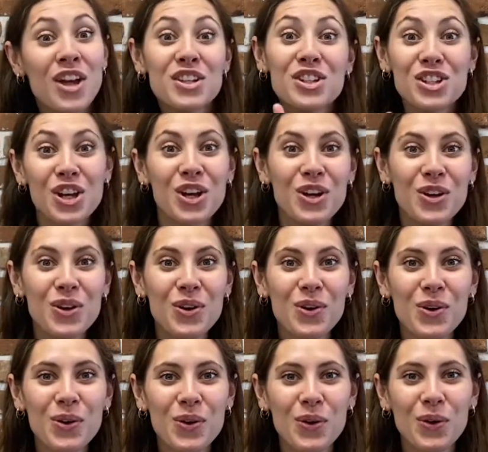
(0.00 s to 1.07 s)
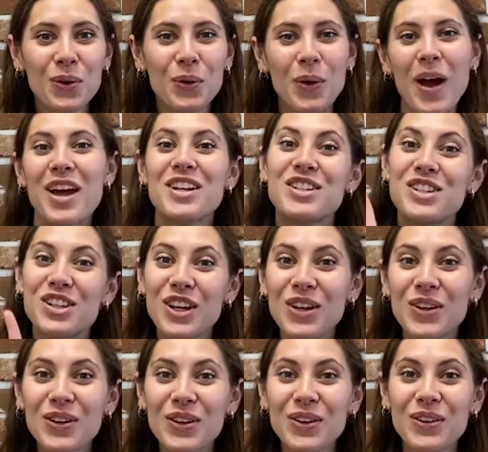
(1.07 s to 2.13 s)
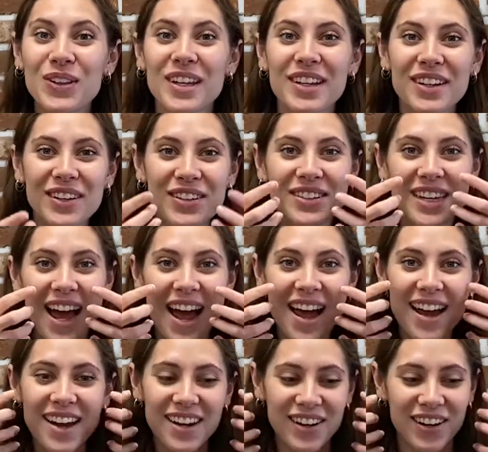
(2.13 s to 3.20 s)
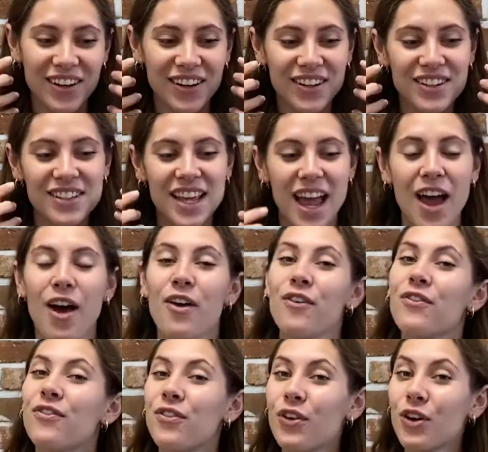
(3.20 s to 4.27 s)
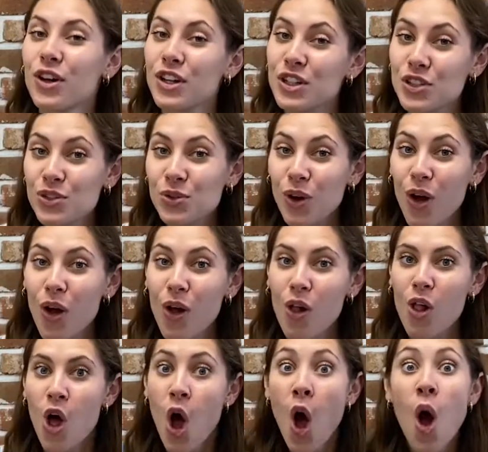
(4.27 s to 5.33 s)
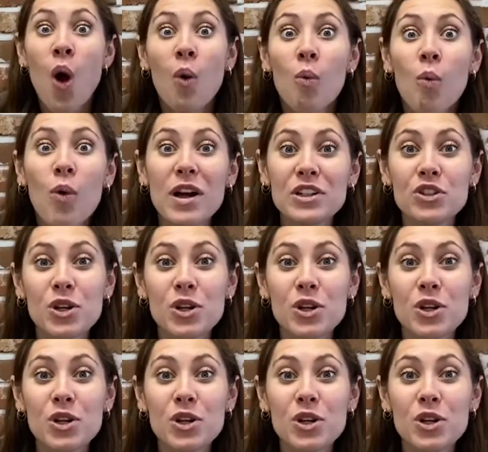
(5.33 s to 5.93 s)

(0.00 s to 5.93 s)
Two, two little tigers out for a stroll. One